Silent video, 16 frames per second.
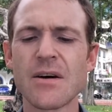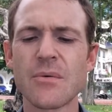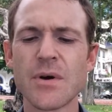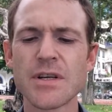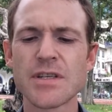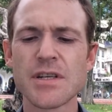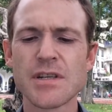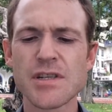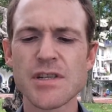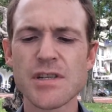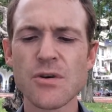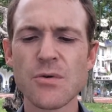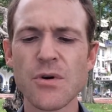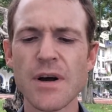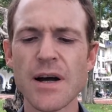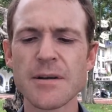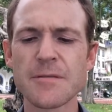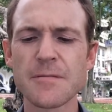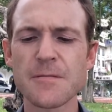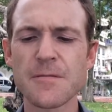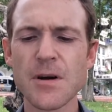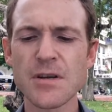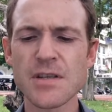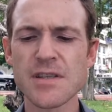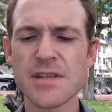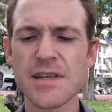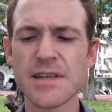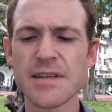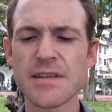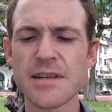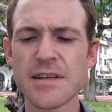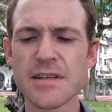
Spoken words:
which the salt had frosted